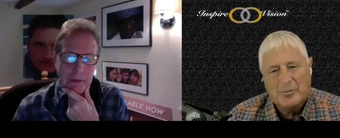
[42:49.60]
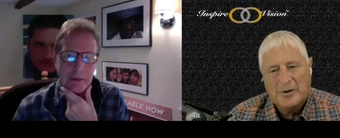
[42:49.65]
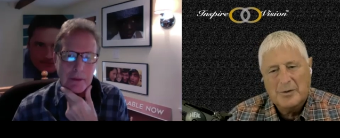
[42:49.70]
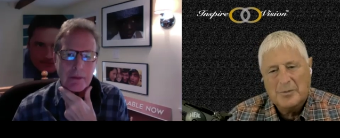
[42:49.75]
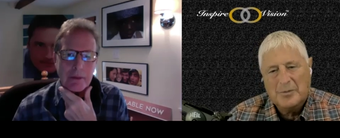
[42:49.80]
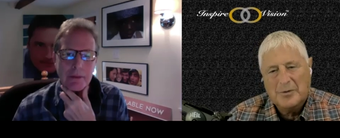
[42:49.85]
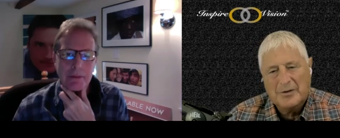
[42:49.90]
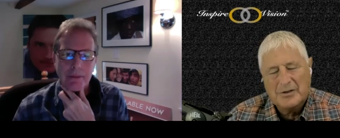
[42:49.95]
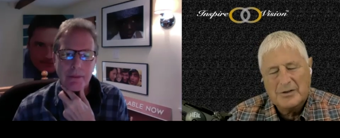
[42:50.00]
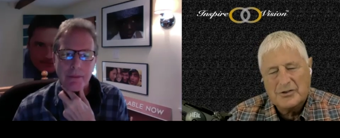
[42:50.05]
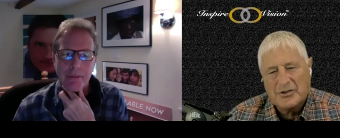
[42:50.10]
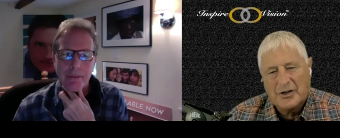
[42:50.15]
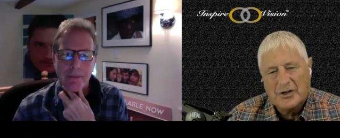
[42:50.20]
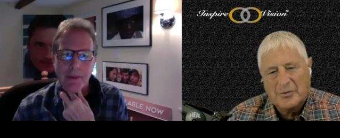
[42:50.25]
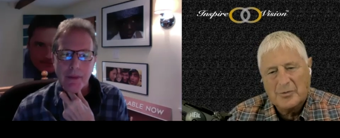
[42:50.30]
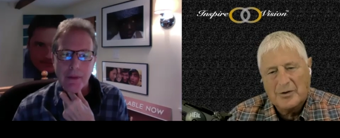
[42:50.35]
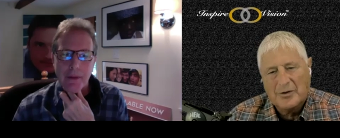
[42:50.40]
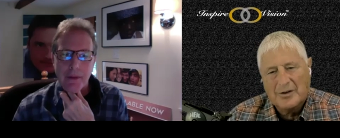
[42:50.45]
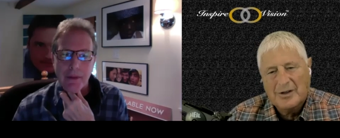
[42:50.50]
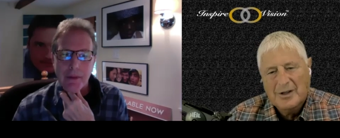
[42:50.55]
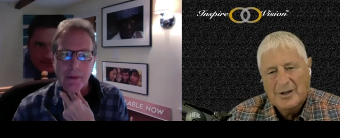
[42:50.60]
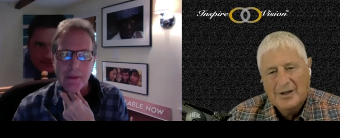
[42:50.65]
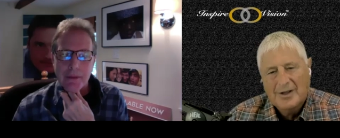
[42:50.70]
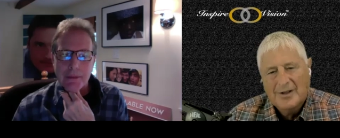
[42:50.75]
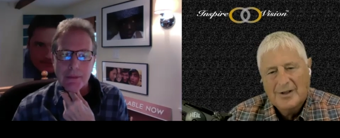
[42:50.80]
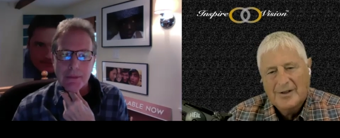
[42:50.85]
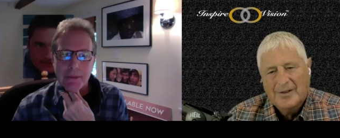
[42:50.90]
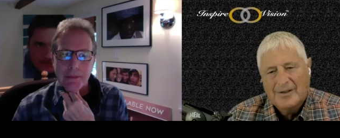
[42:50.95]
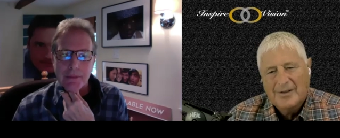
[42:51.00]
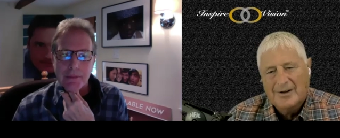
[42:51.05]
Speaker 1: people in general.
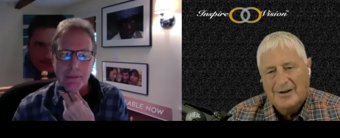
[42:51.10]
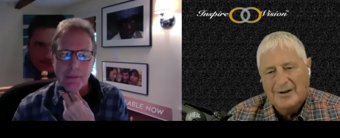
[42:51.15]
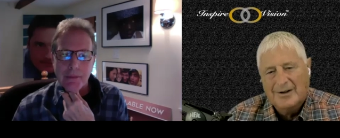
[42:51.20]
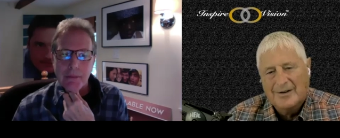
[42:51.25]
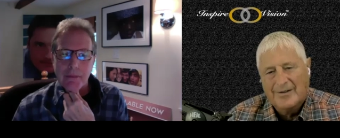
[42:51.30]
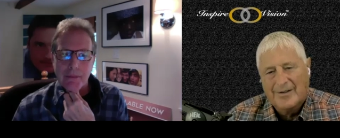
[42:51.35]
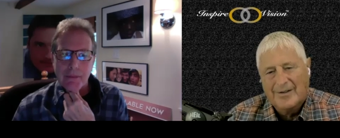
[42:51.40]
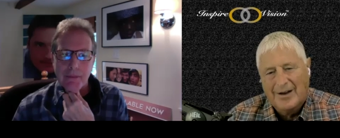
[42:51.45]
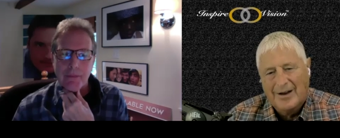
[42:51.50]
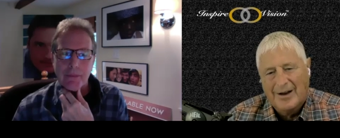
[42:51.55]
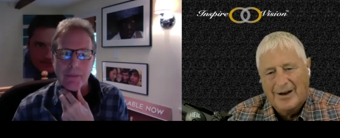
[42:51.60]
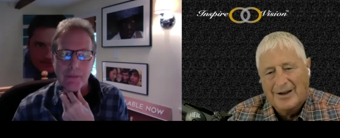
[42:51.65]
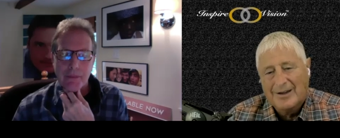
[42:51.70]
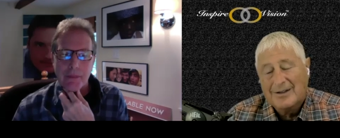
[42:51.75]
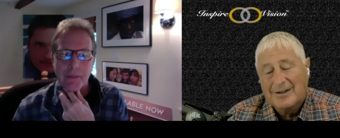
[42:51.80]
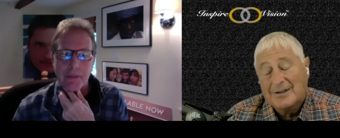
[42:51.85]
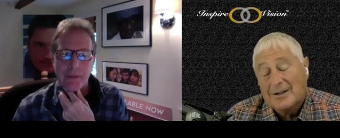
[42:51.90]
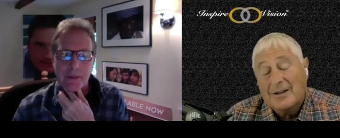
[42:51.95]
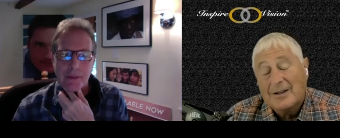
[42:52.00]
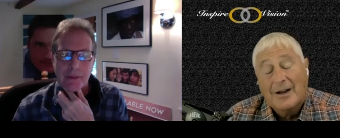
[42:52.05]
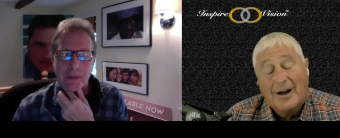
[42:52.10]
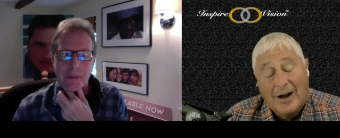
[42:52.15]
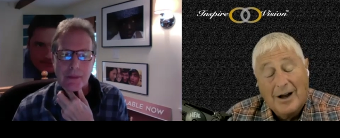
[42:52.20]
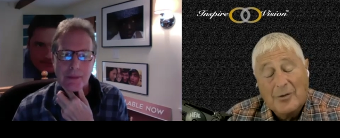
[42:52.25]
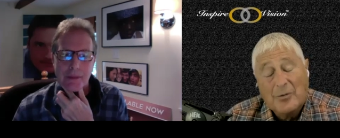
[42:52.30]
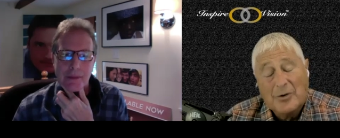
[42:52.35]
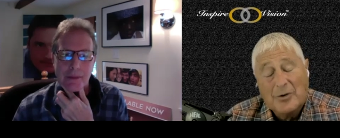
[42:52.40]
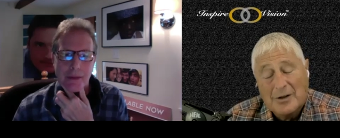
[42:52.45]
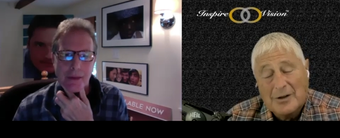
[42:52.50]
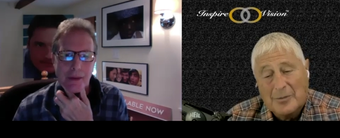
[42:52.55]
Uh, I can tell you, I
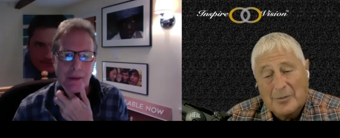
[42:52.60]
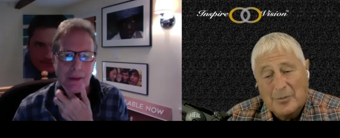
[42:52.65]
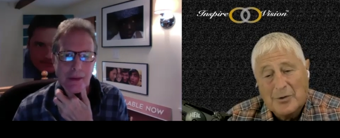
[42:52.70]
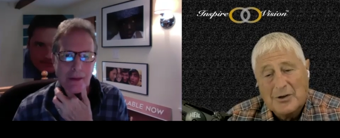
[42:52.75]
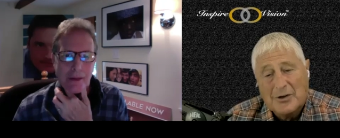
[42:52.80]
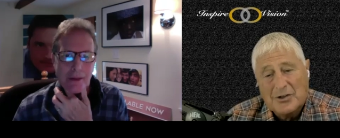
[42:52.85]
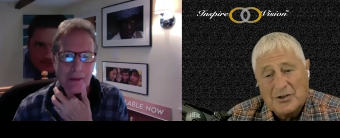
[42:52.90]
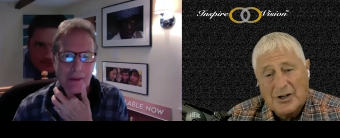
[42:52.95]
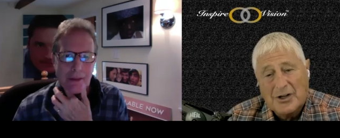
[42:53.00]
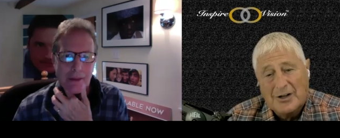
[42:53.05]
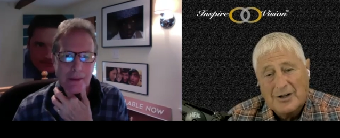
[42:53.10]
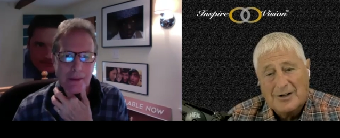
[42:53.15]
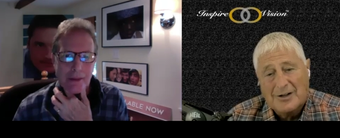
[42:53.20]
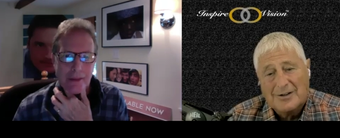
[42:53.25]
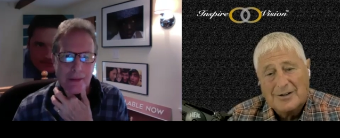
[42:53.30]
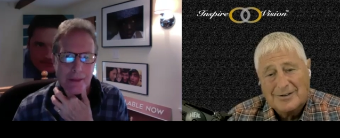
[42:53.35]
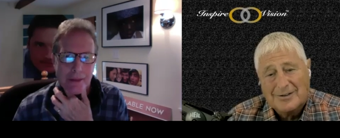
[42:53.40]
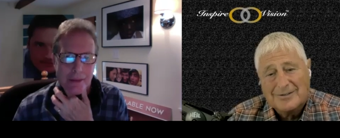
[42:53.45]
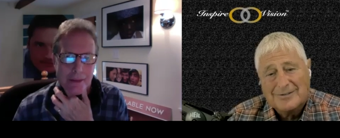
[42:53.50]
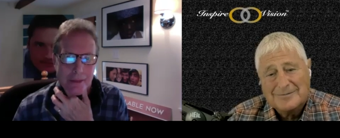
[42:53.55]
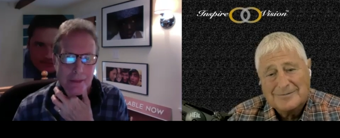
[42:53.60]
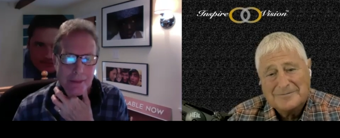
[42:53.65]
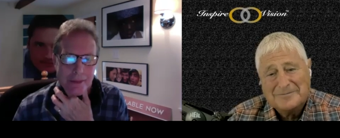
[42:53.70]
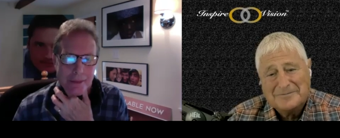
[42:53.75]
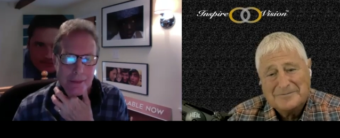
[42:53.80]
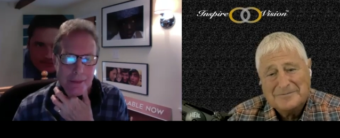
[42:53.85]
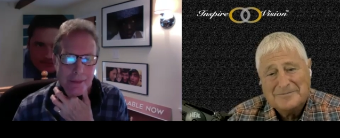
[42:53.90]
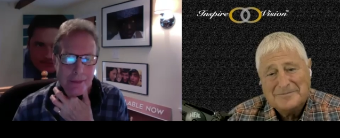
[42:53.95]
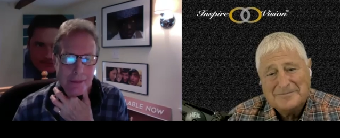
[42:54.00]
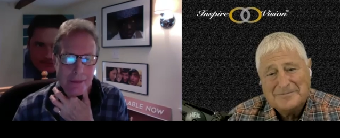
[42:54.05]
really appreciate it.
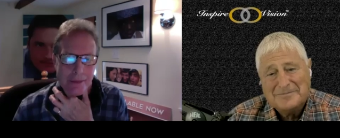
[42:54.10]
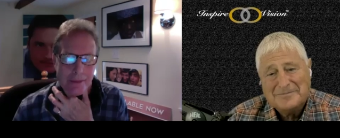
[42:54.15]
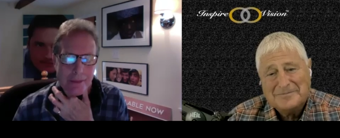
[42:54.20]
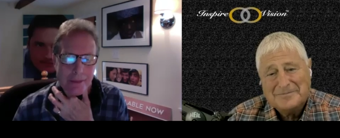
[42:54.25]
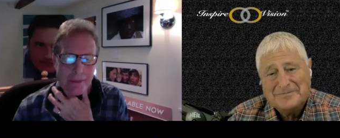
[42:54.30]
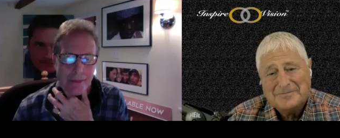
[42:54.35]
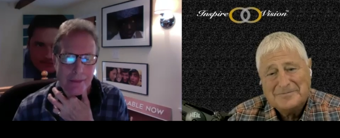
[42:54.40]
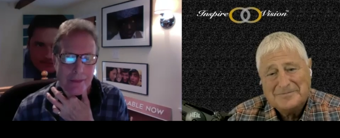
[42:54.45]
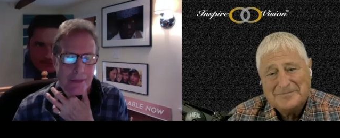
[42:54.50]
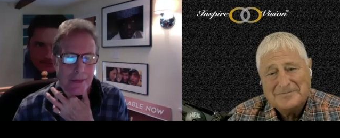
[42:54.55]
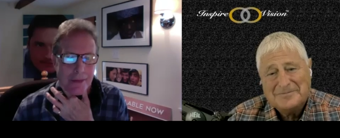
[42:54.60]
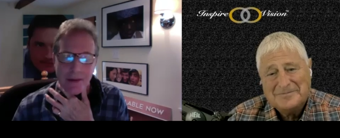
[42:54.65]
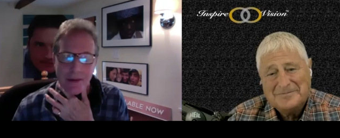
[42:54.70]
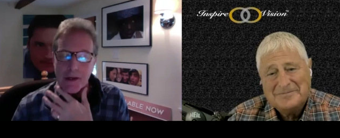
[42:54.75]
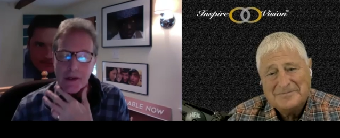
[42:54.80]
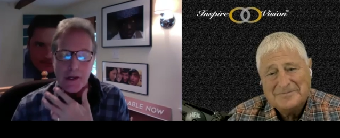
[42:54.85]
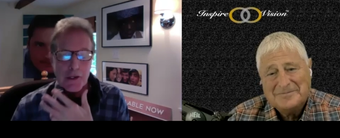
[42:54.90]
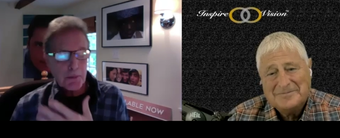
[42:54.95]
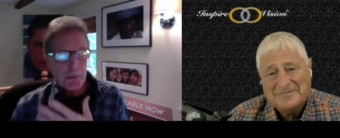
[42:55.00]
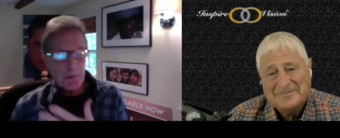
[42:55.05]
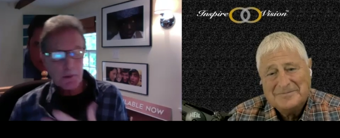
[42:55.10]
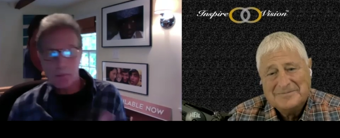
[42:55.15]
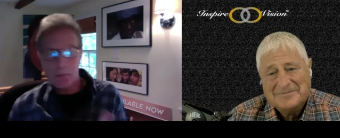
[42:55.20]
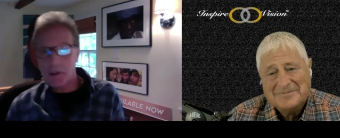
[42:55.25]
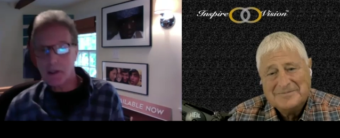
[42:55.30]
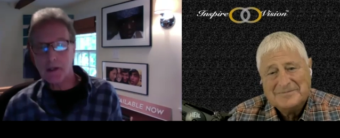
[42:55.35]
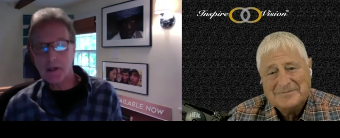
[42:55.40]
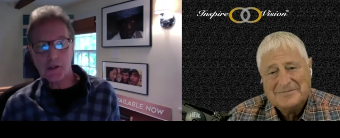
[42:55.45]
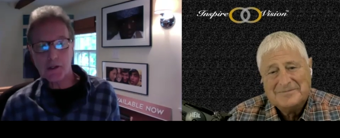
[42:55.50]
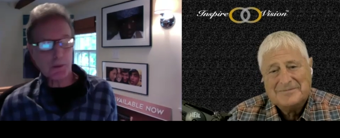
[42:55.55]
Speaker 2: It's been my,
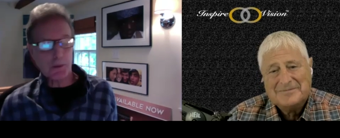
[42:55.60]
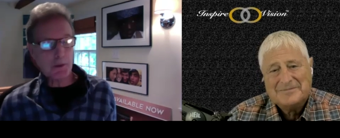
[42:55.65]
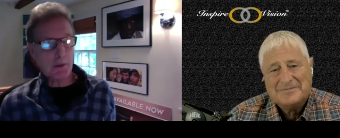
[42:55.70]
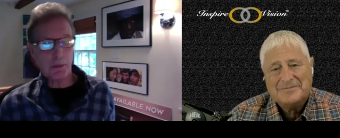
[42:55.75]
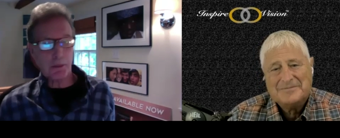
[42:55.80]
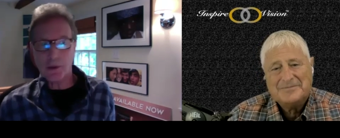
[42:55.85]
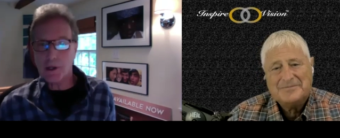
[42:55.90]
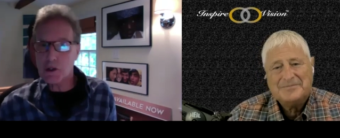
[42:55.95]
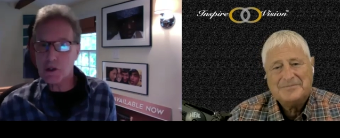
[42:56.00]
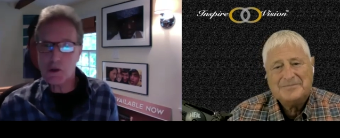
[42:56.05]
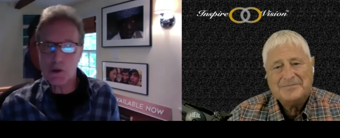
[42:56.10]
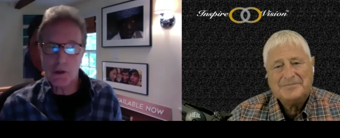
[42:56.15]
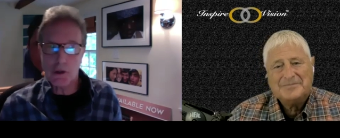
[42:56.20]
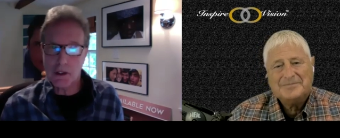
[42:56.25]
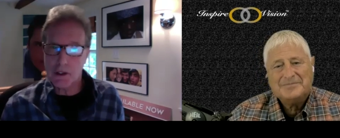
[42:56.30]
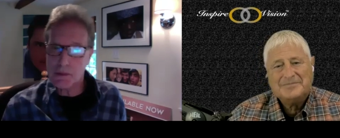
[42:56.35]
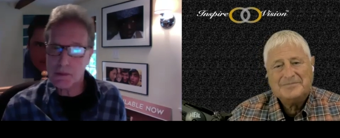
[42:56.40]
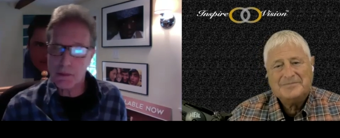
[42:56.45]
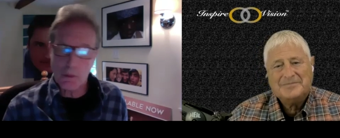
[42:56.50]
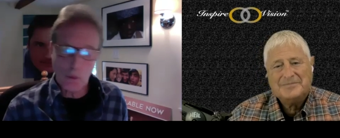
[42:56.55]
it's been a pleasure, and it's been